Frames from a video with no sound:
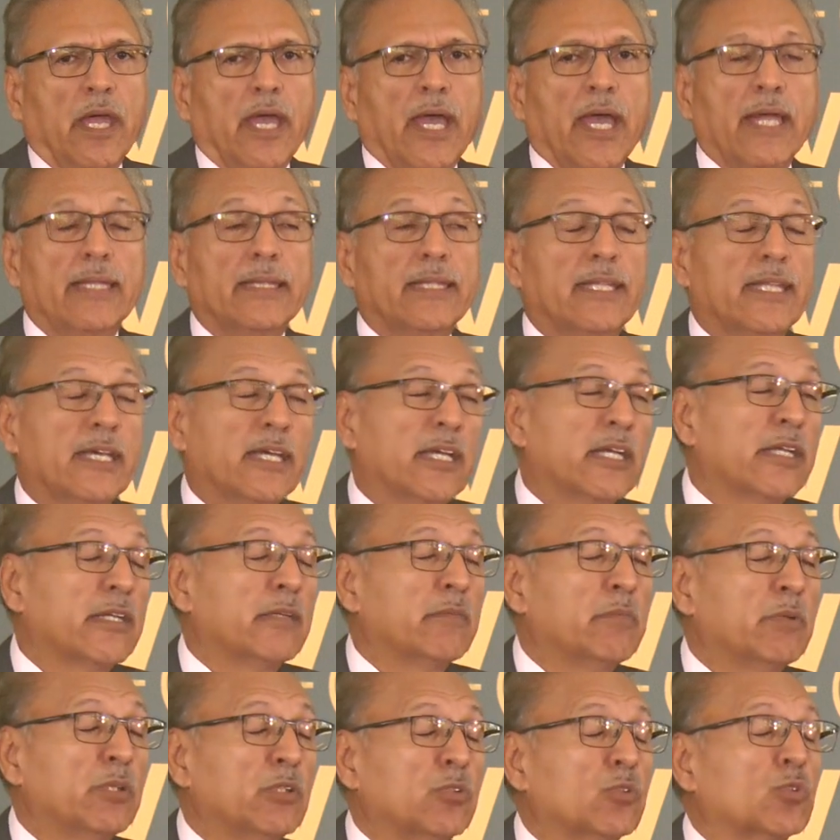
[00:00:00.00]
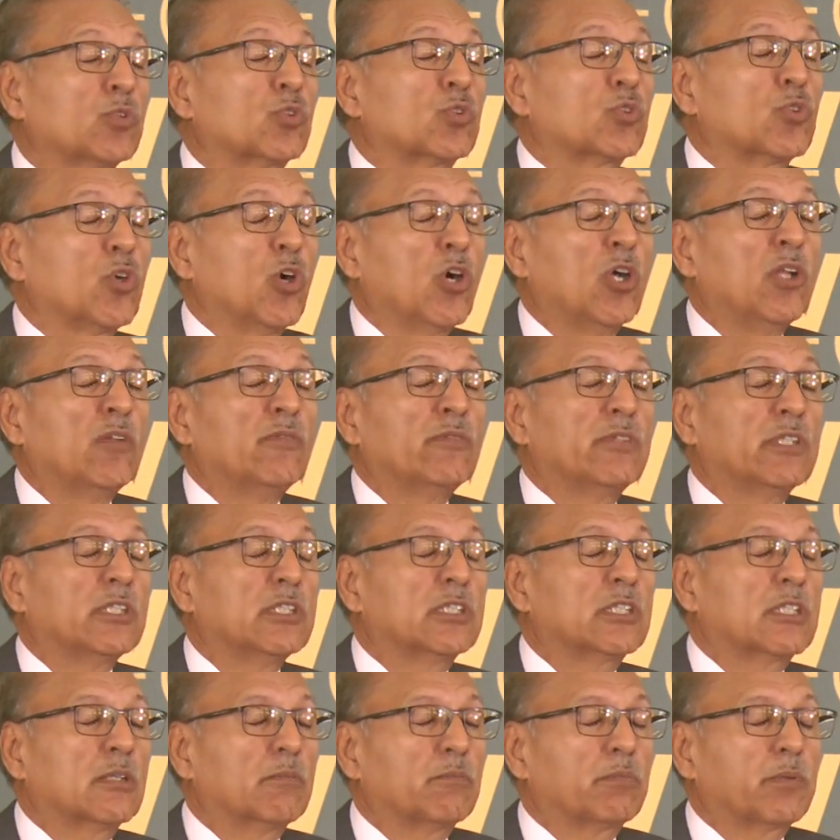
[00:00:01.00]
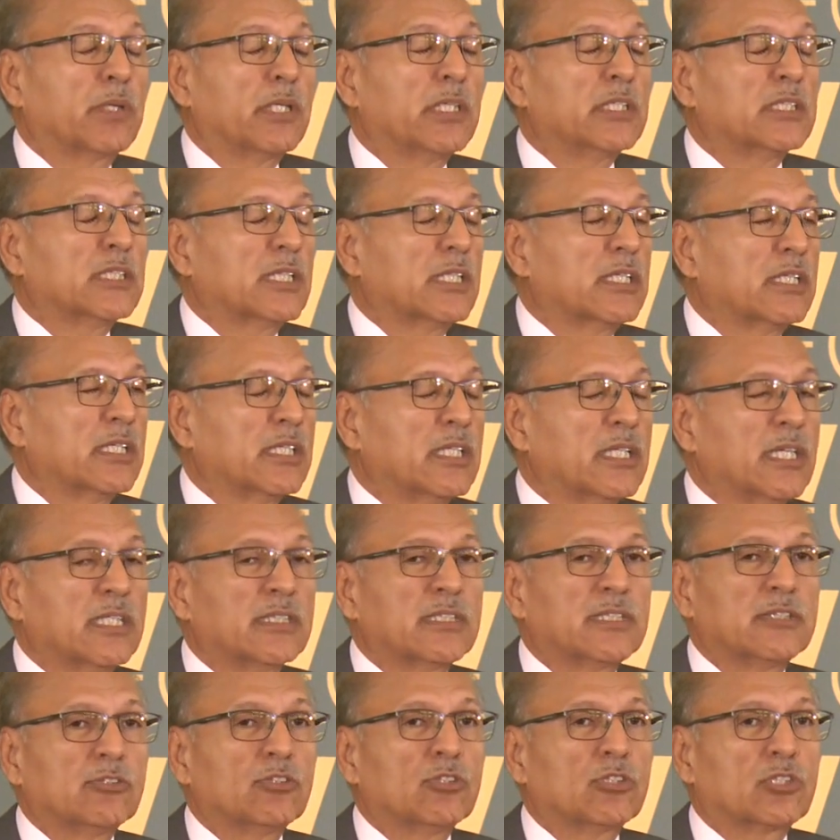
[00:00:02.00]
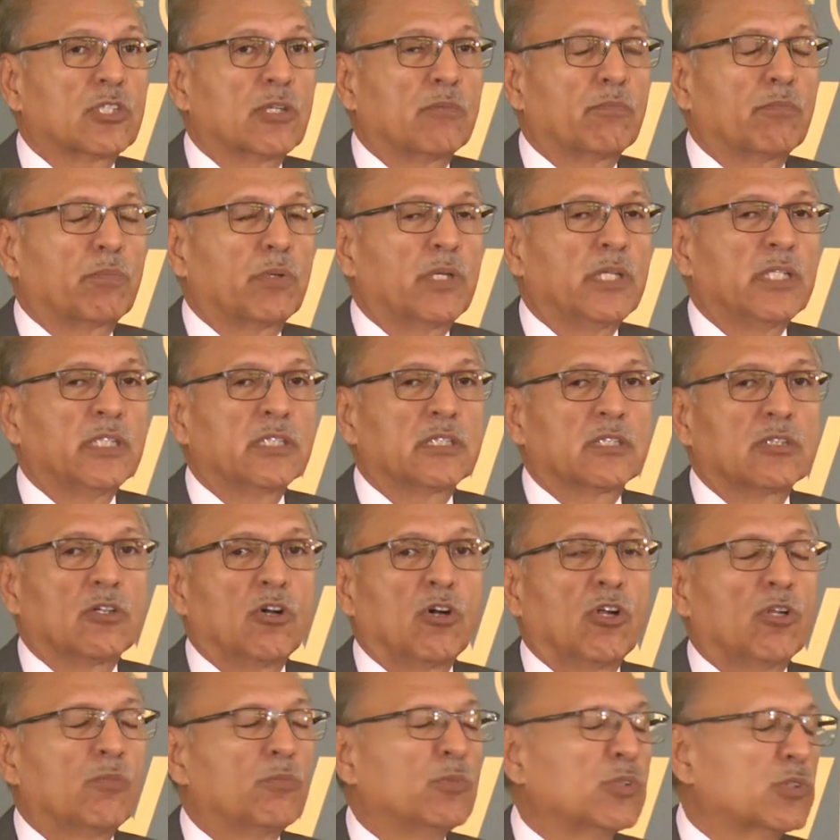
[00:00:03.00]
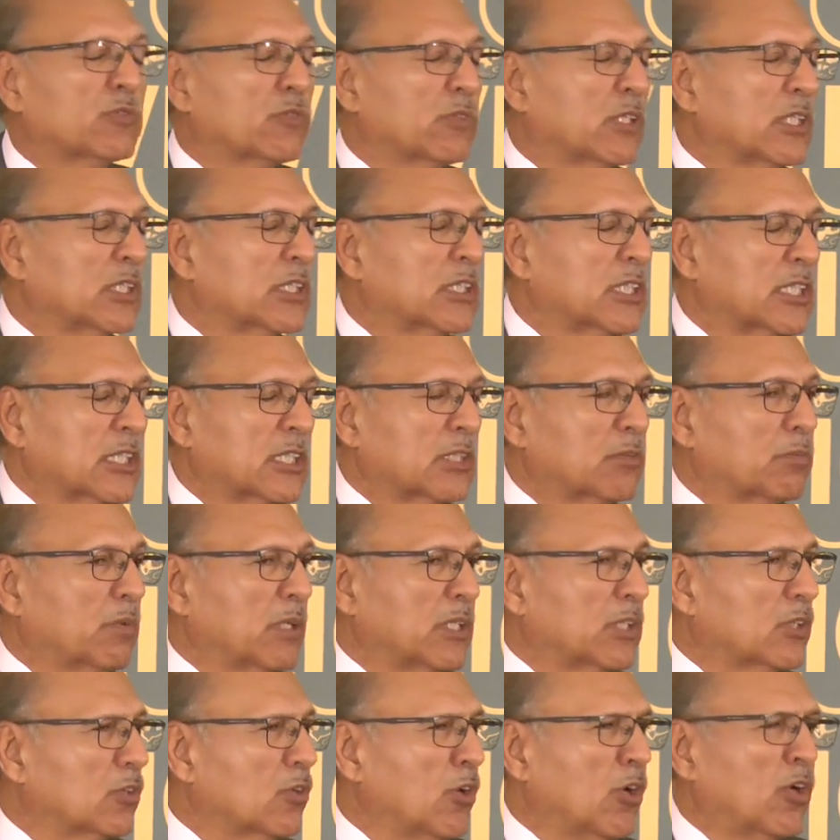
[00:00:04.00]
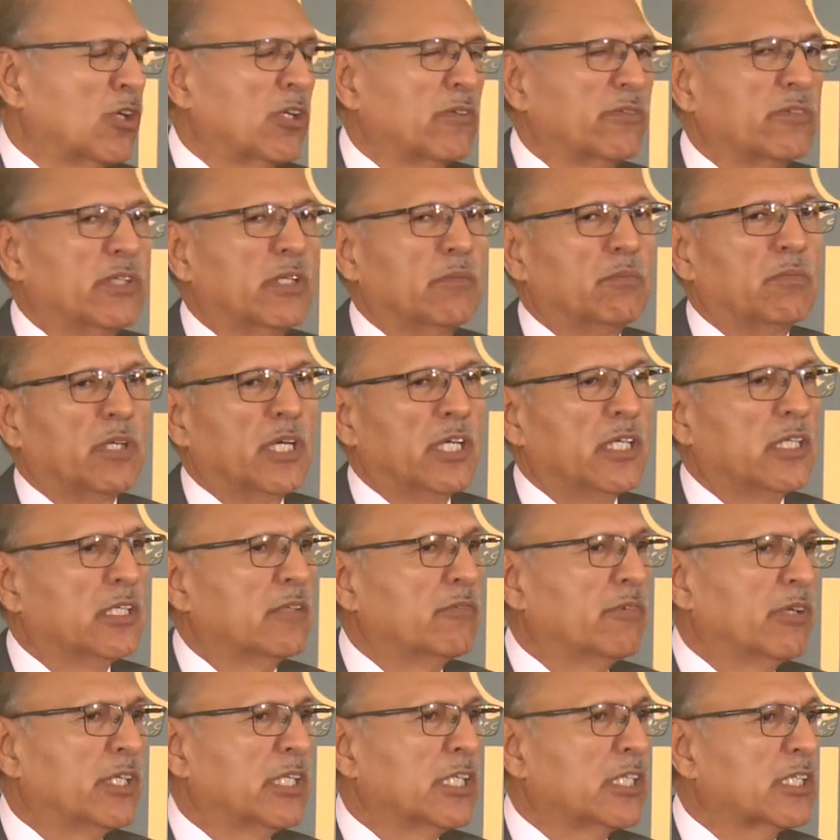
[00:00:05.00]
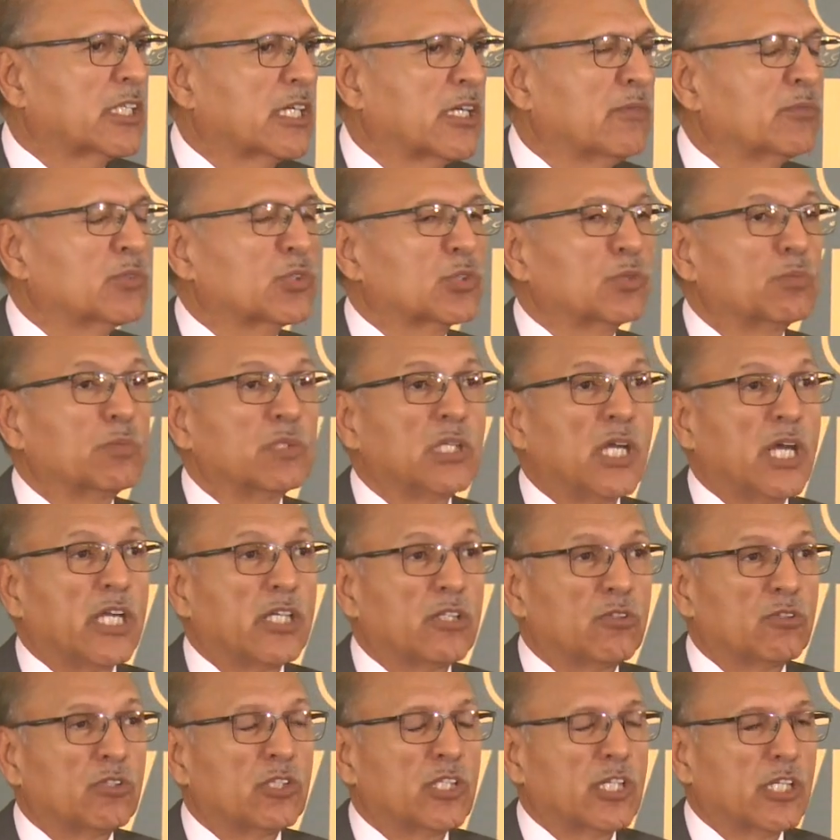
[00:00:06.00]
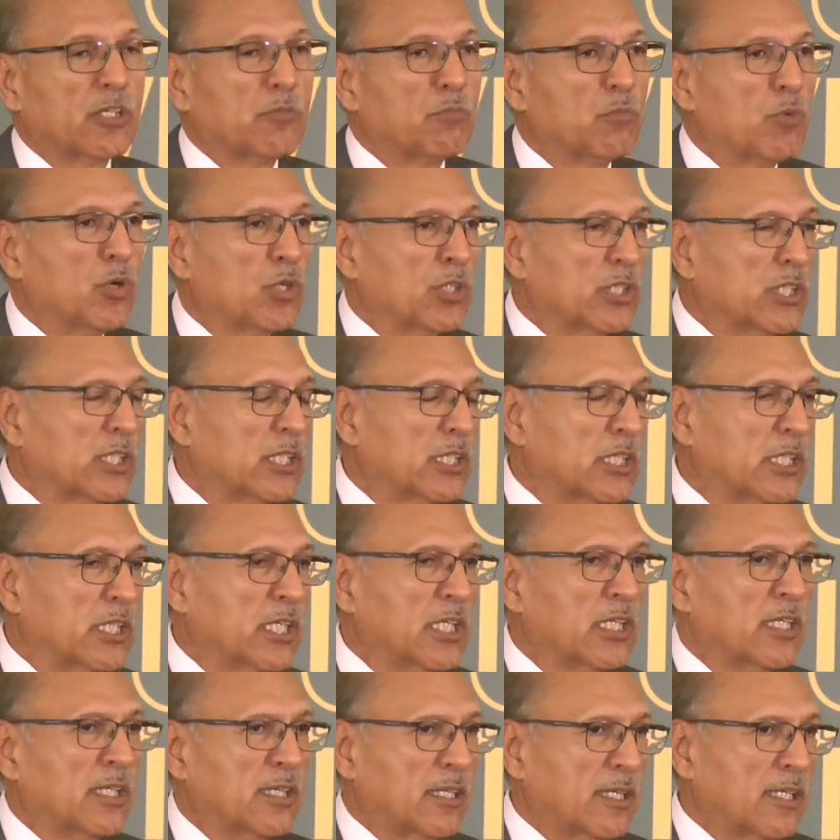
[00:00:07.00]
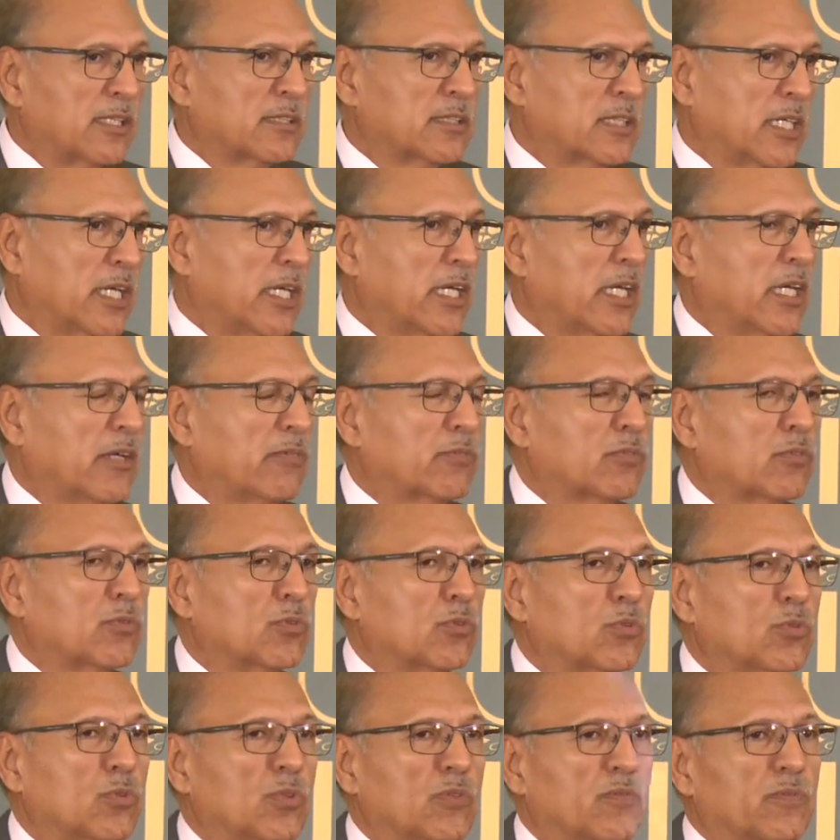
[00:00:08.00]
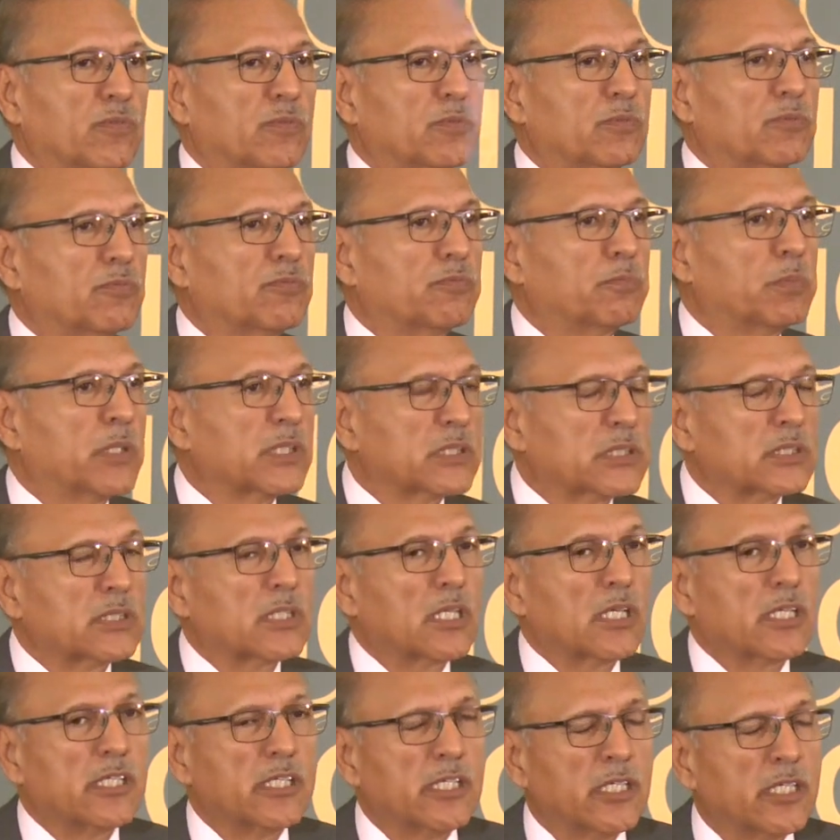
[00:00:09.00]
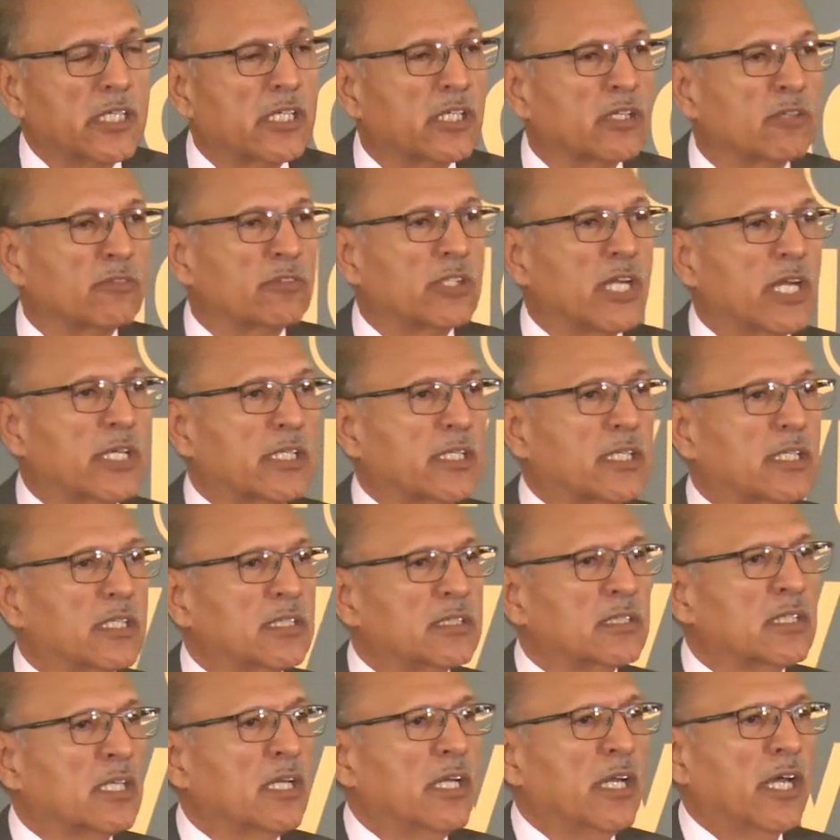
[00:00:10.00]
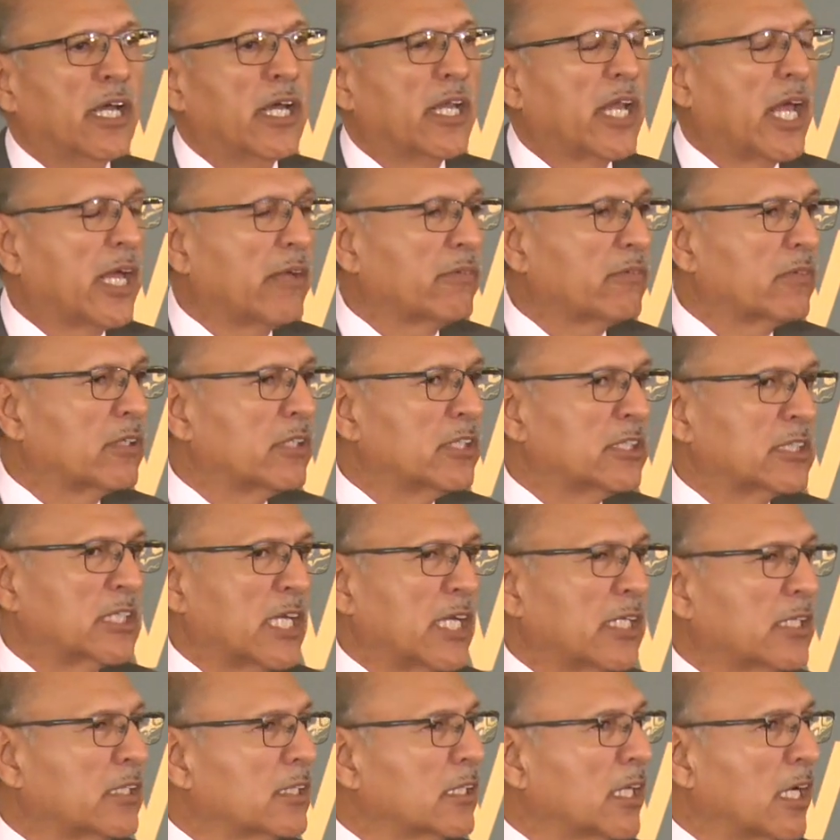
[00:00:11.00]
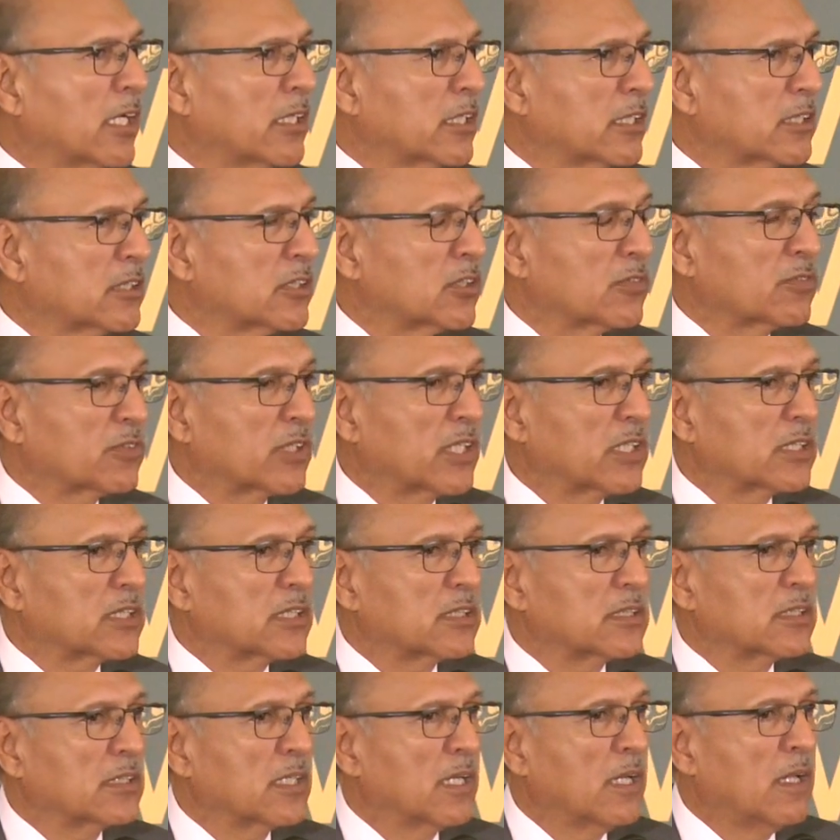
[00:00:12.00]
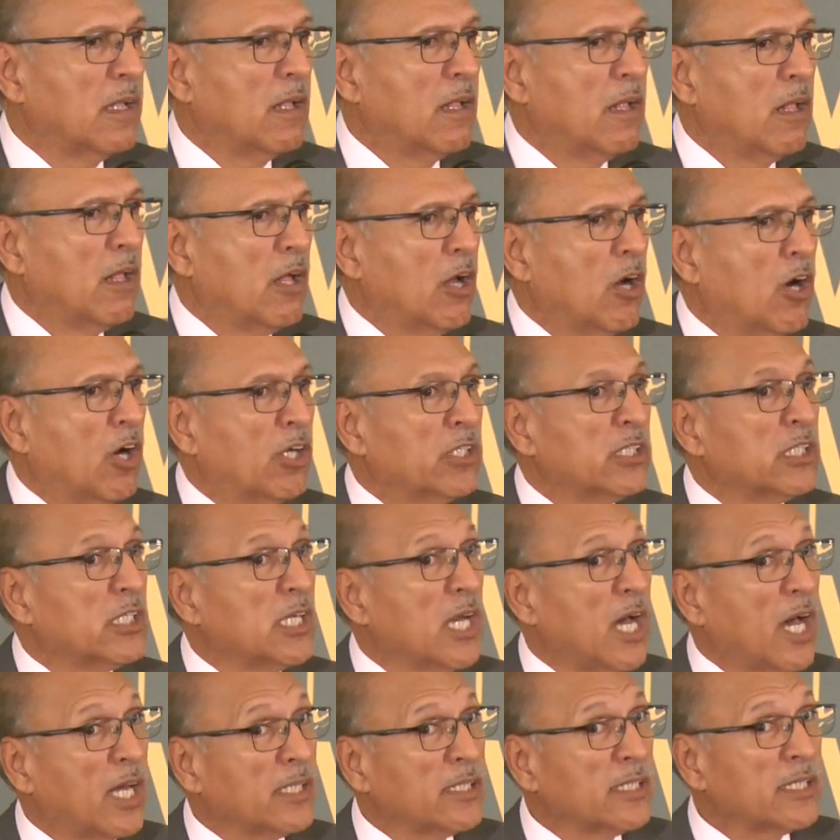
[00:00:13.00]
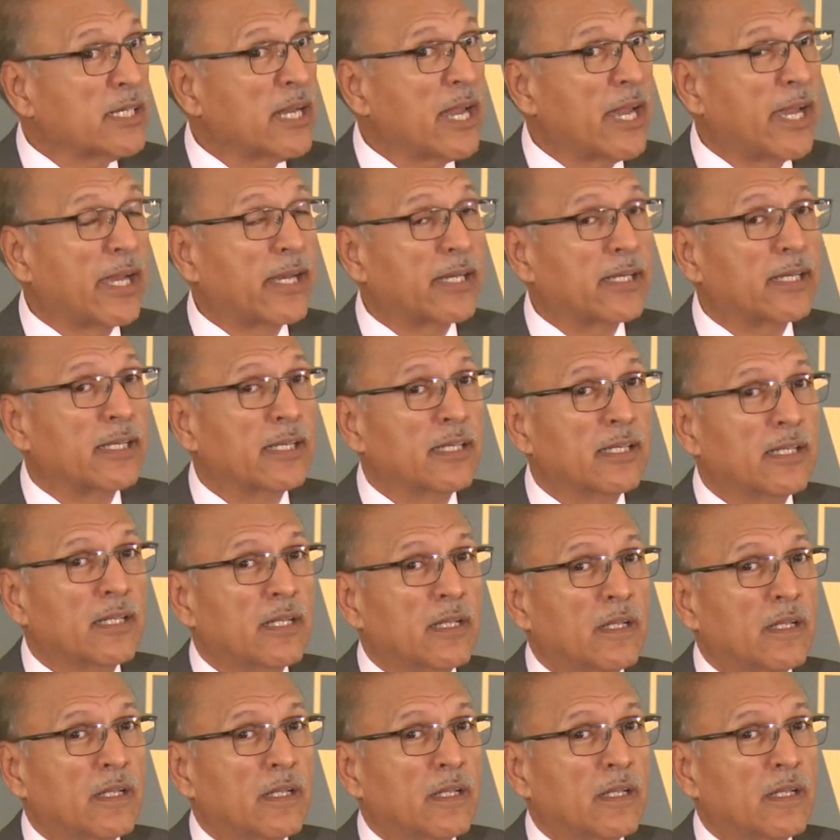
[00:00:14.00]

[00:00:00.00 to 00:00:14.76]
And they're able to solve these complaints and redress those complaints almost within six months, all of them. And it, when it comes to me, I don't take more than a day unless I have to do a personal hearing of that case, and I've decided hundreds of cases. On the other hand,